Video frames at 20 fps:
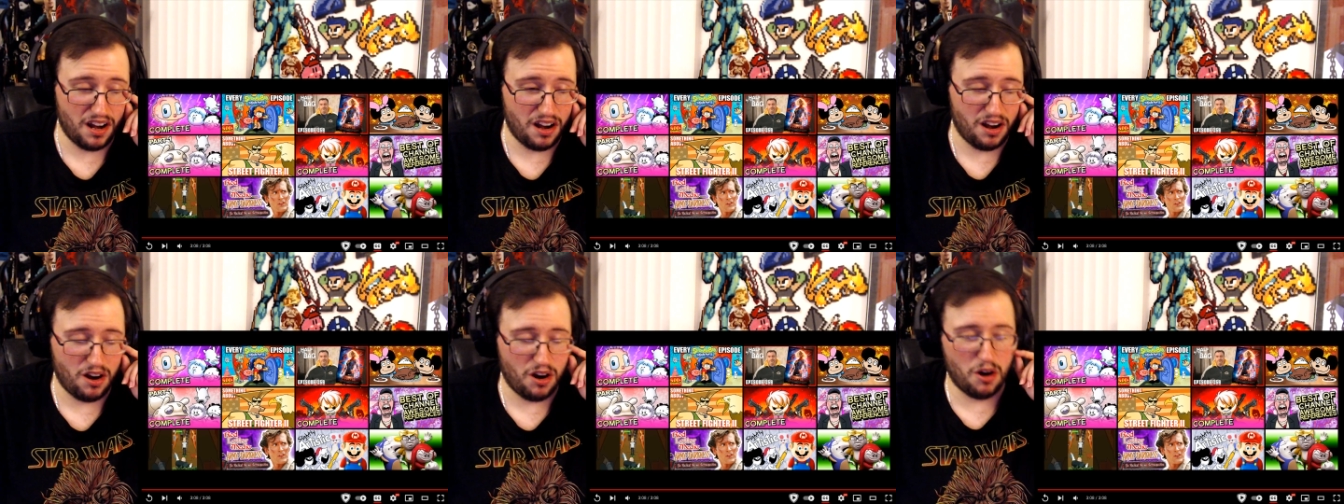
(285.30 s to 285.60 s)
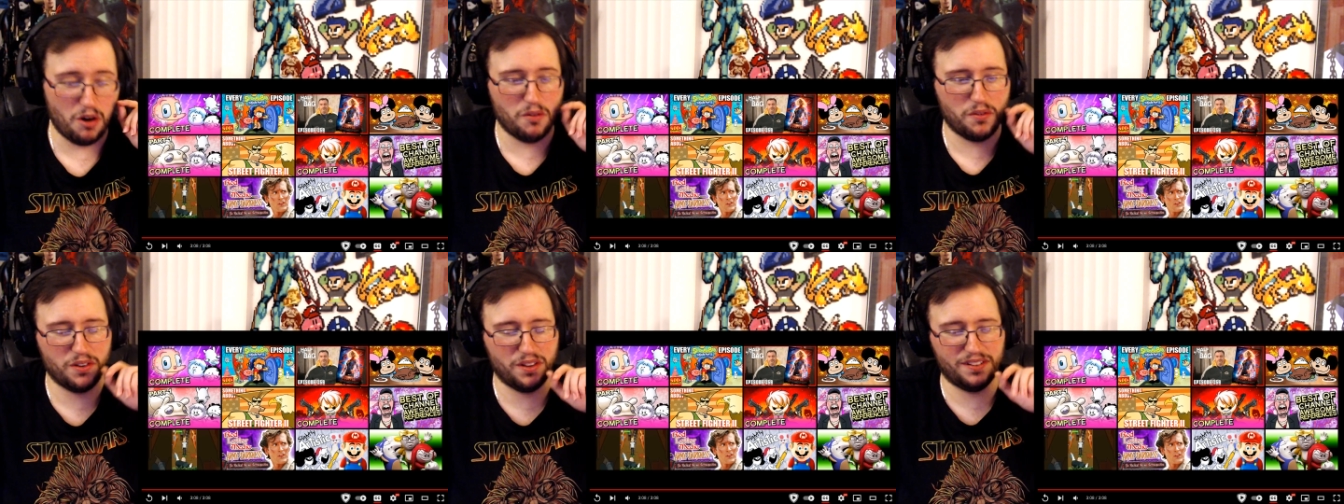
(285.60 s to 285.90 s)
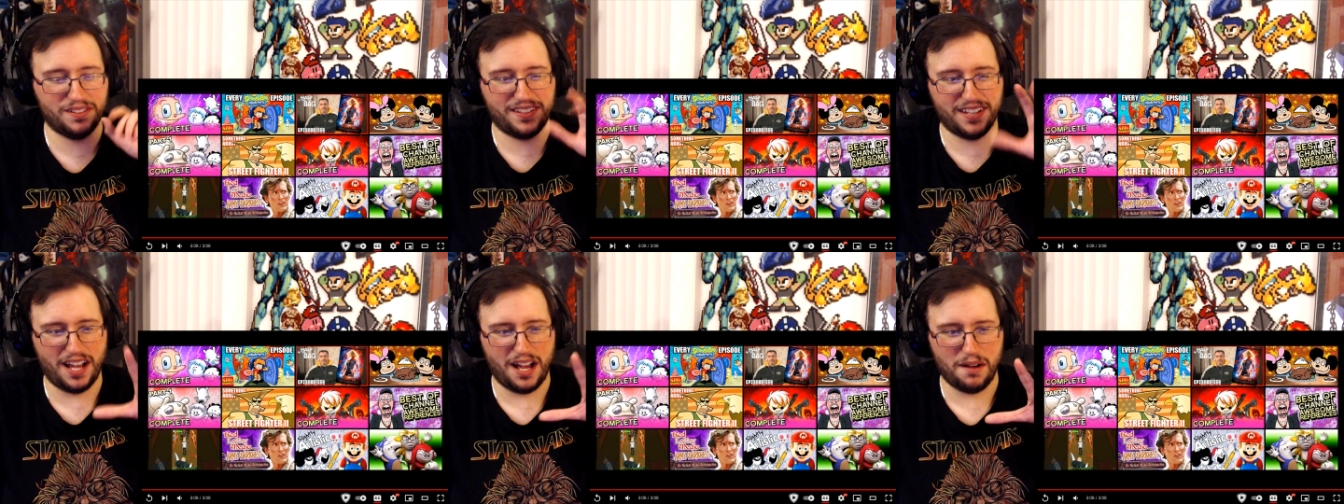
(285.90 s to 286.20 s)
over the
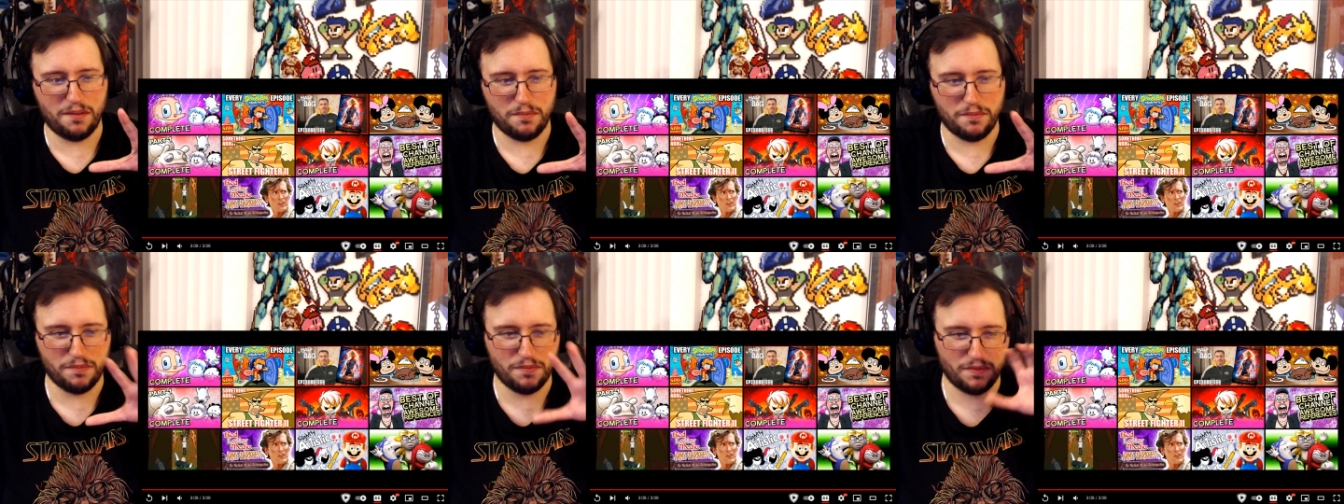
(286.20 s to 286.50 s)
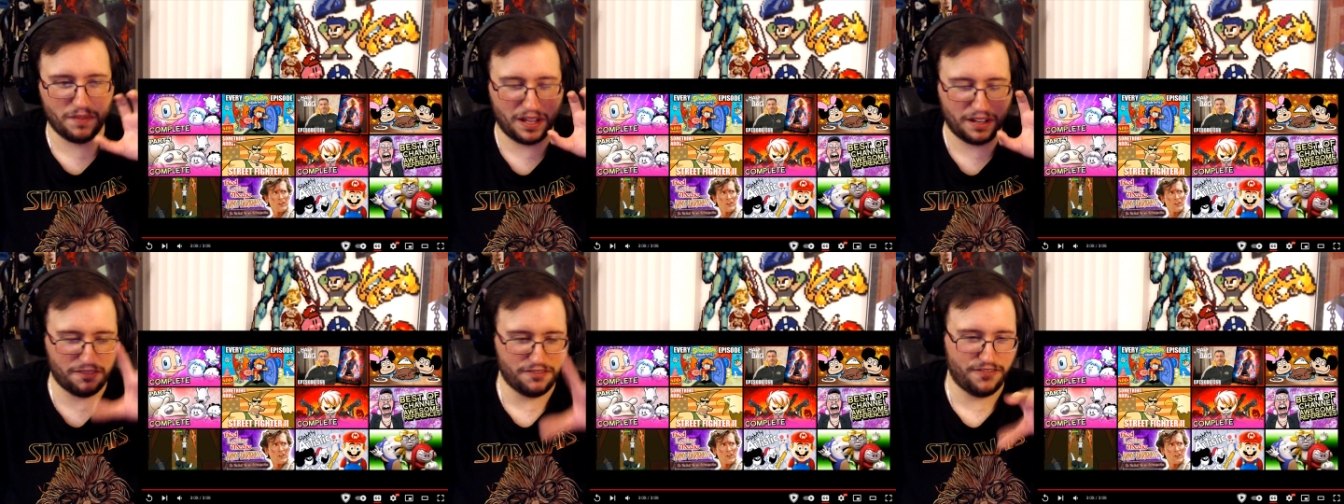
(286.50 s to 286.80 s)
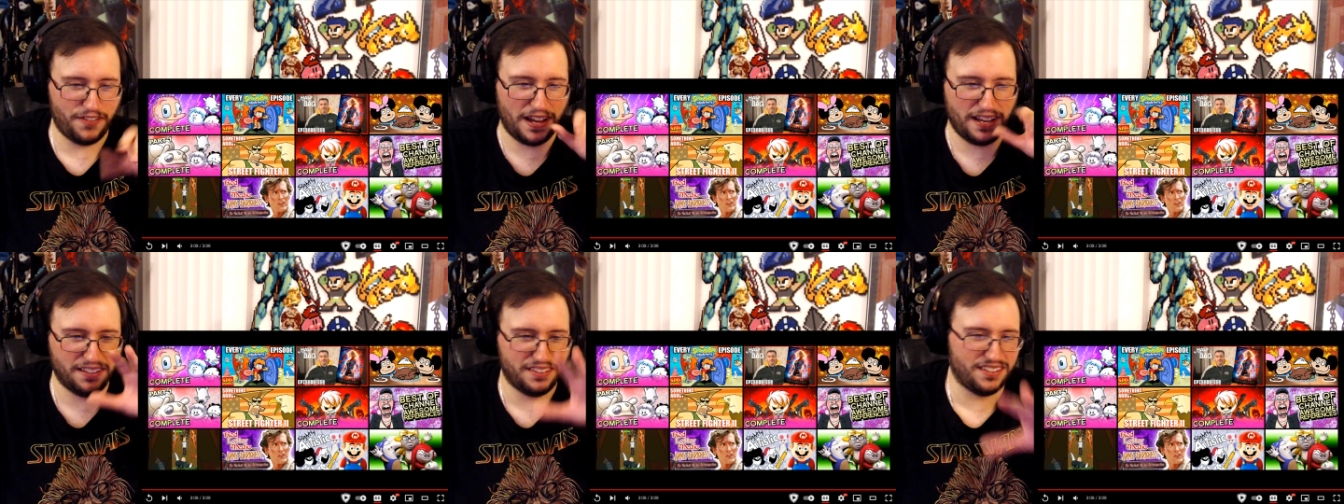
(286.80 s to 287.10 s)
top like
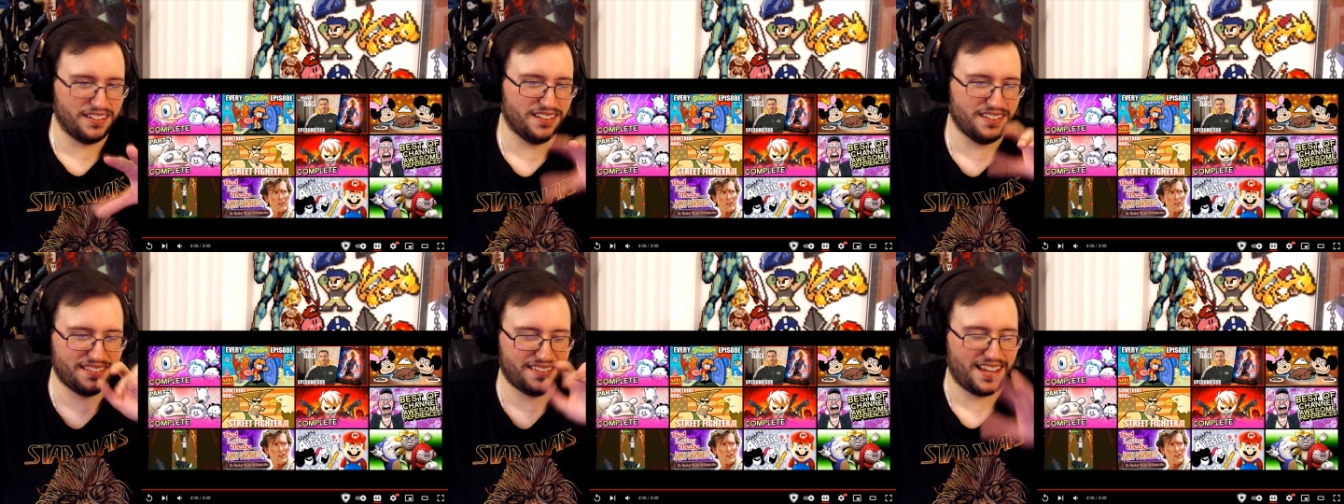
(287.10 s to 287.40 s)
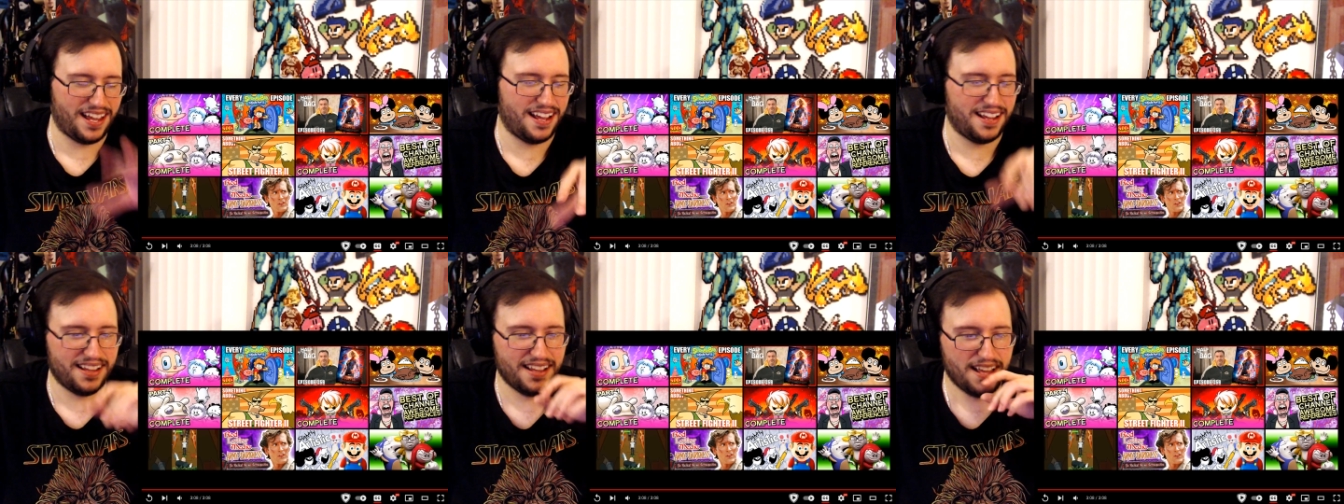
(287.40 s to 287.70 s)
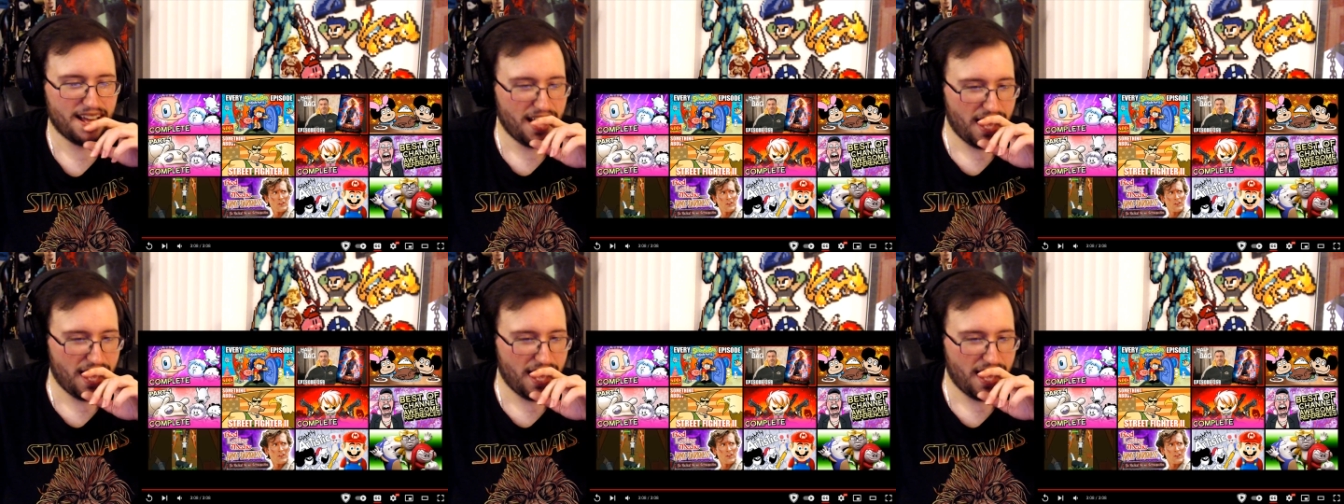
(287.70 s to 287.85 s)
faces that